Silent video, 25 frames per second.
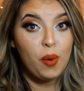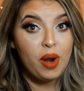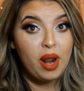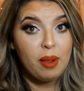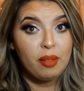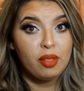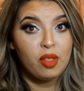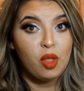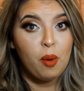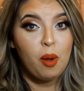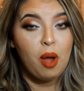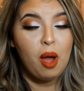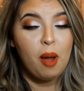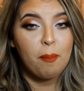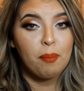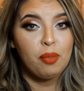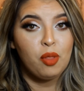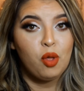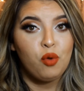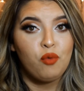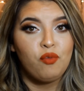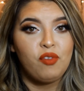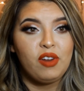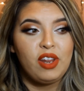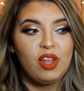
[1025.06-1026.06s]
when I
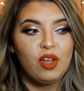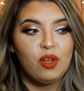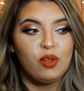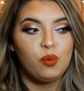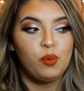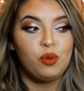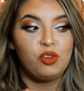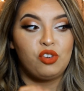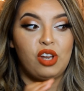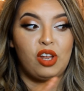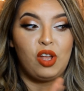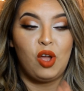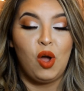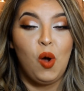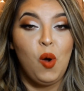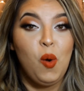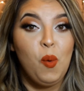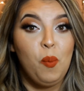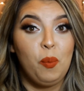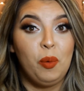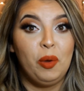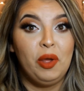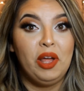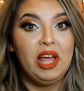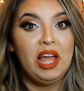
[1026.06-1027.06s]
upload videos, which I
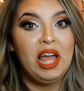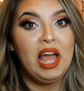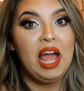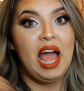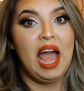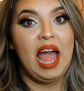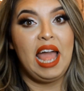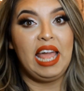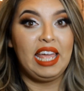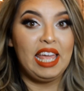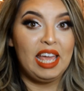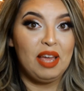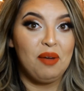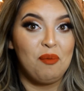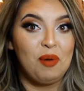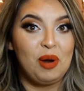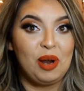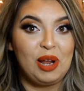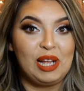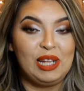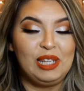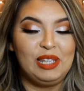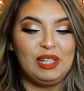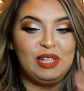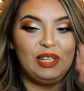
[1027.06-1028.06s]
hope I get
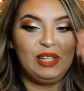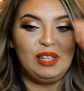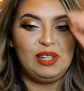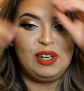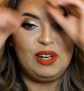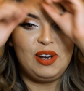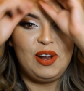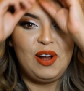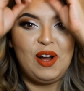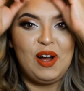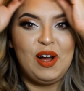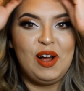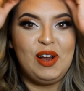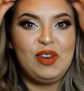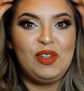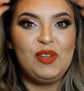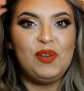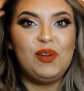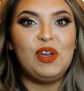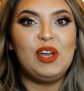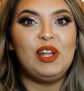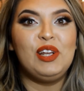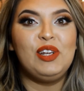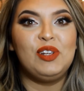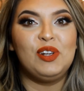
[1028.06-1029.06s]
more consistent on,
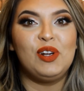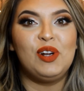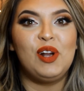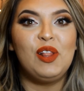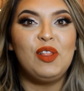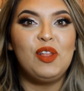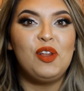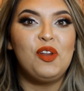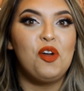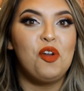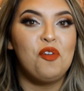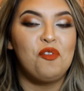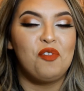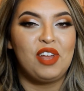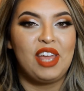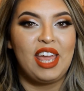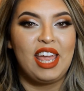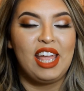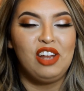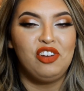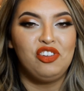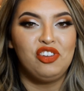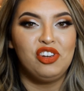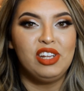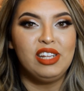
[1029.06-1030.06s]
you can turn on the
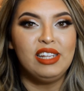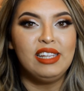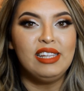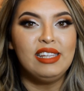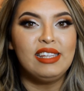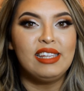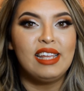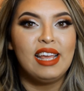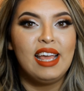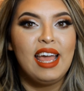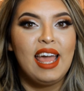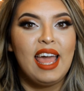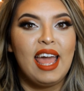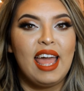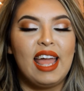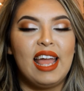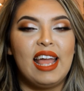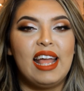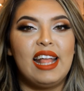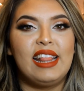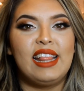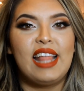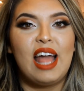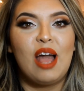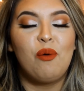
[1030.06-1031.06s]
notifications,
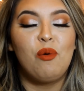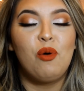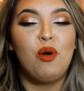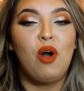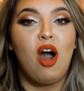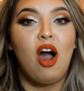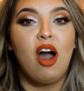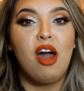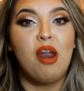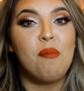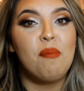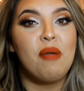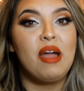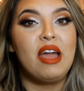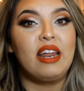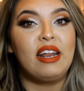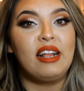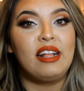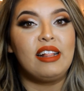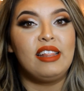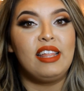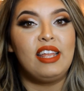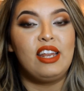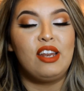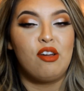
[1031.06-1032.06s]
and that will
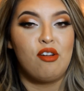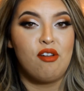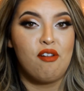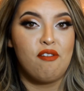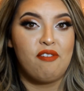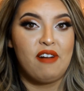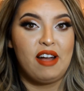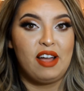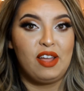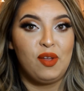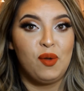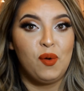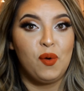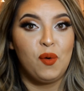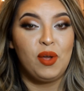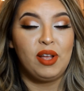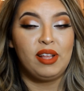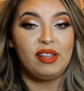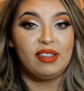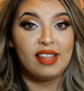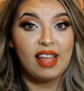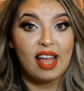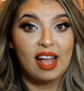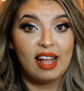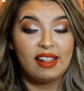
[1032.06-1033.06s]
automatically notify you
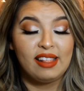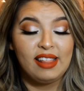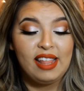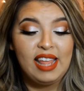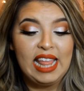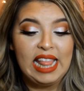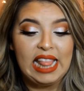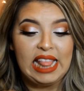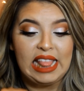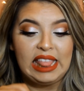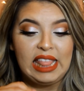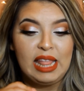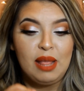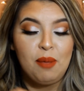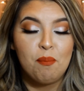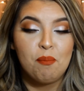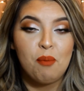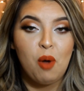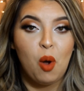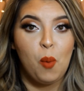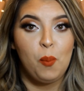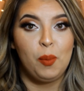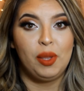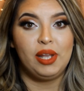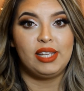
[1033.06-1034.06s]
exactly the
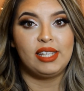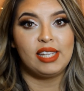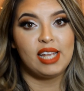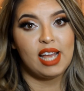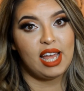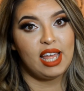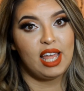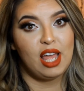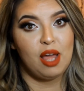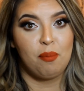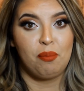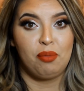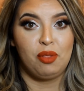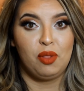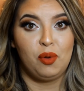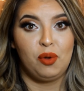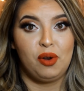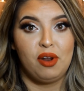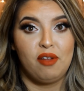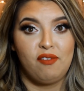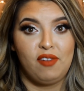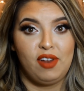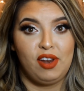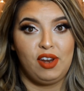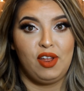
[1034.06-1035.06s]
moment I
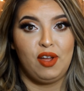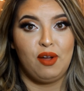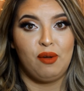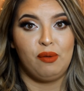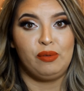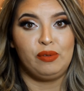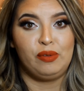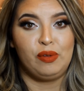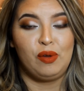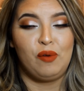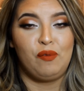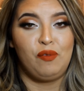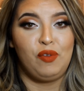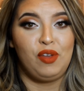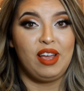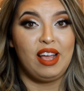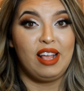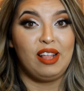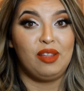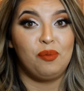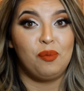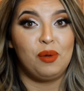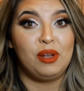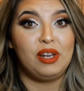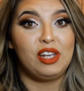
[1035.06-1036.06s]
upload a video. So if you
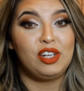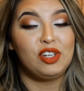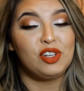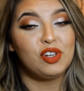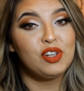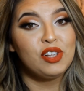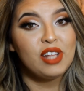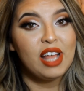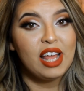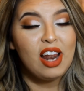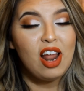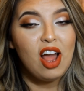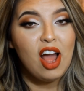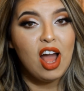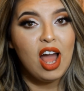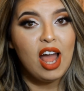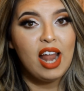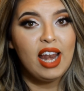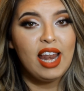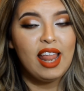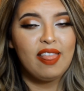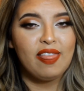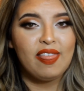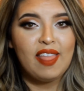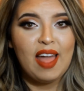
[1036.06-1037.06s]
guys want to turn that
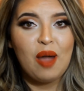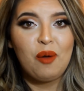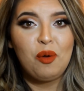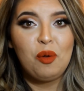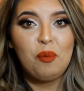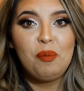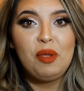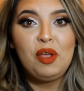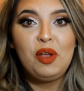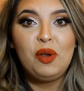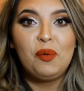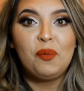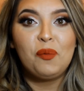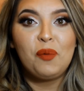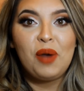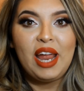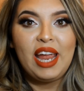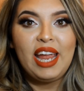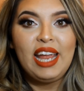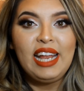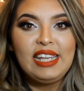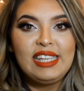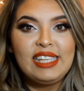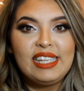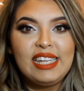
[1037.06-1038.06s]
on, that would be
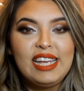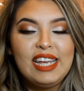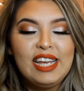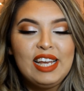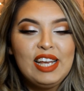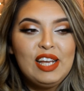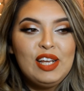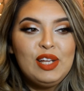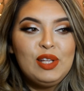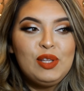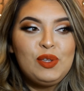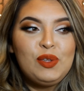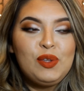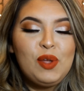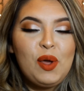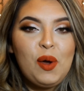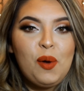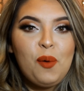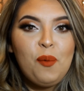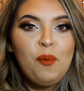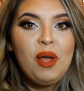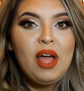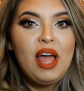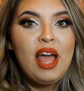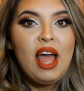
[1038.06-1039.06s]
great.
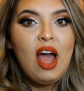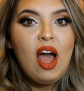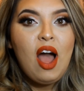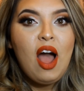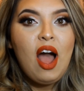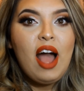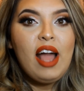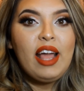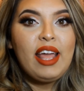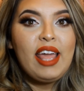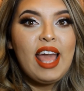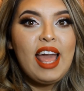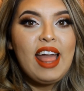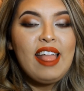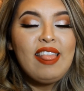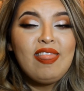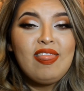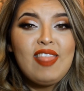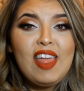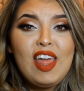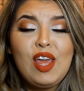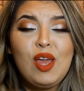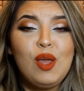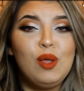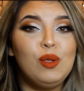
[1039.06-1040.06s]
So again,
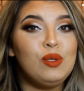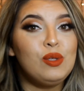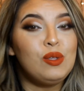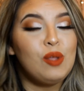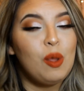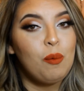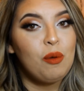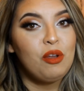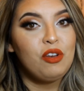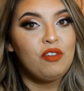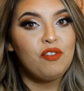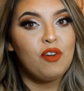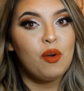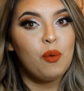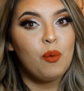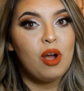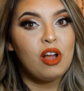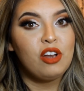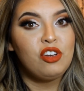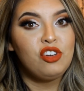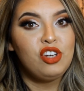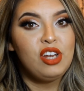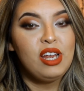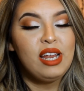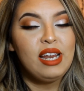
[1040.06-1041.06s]
thank you so much for
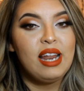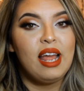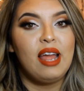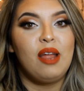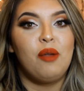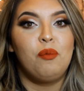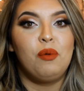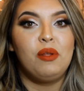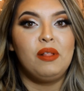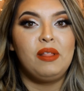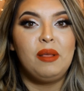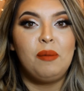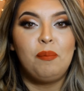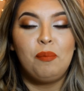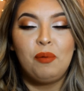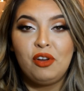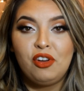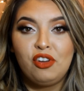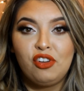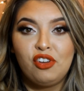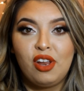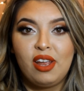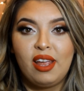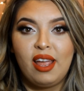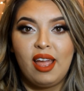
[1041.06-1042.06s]
watching. I really
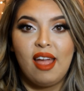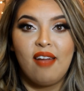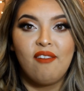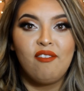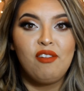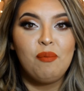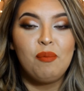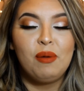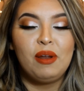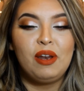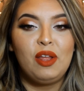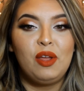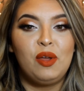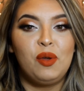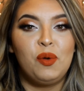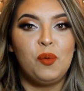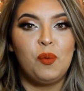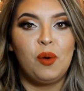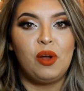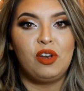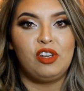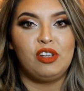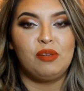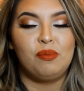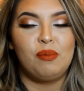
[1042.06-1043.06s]
appreciate everybody who
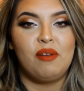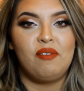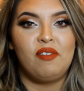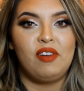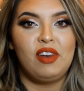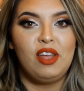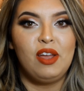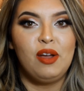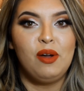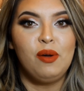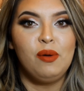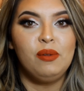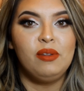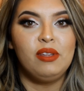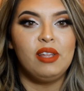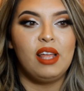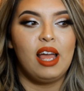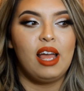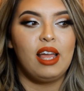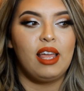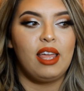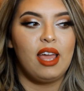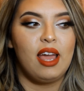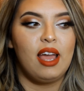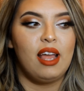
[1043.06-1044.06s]
watches my videos.
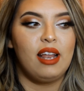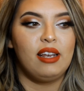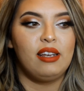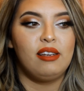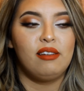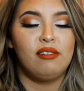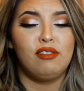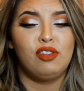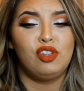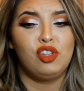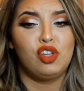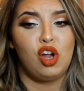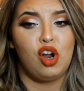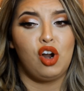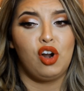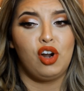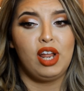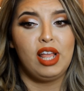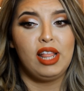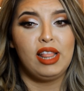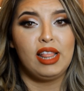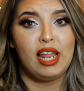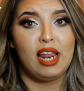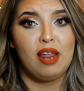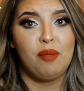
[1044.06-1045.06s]
Again,
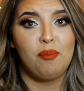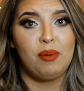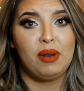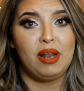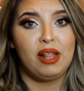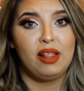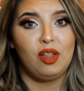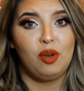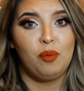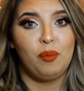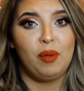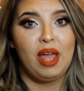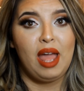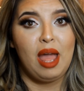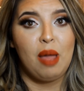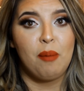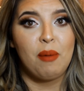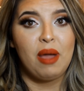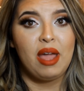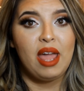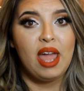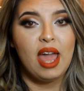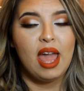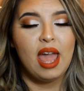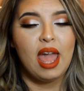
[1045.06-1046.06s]
sorry that I've been a little bit
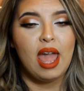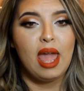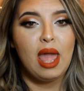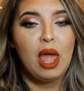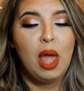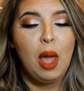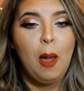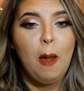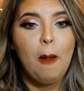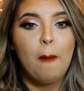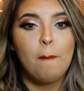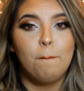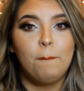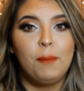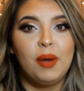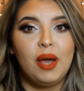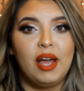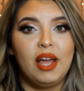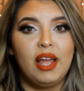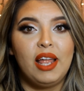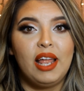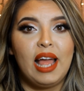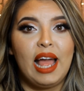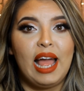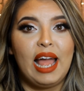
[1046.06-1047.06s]
MIA,
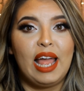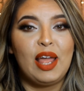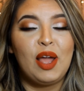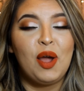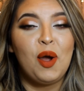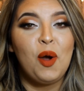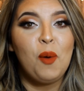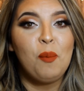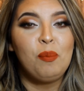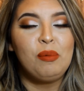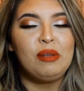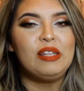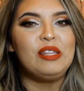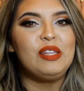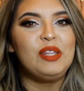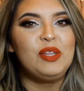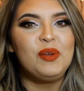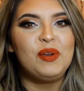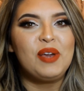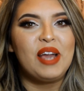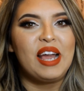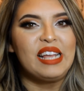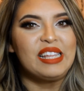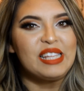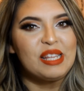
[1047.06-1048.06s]
but I hope to see
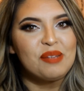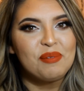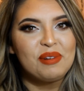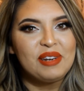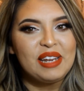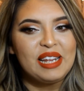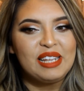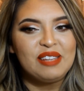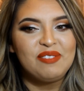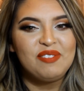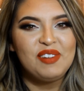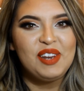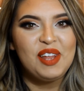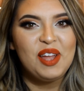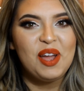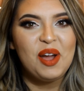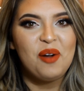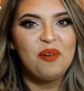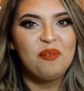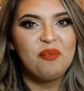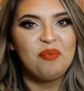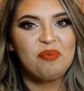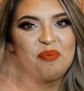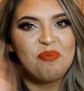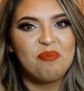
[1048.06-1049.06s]
you guys in my next
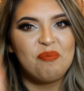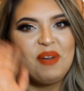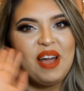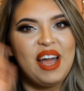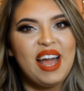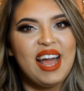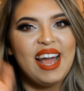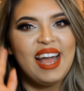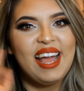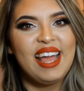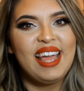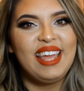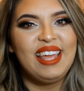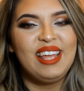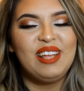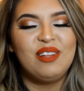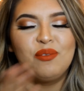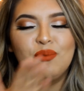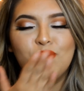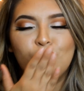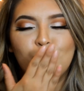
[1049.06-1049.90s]
video. Bye!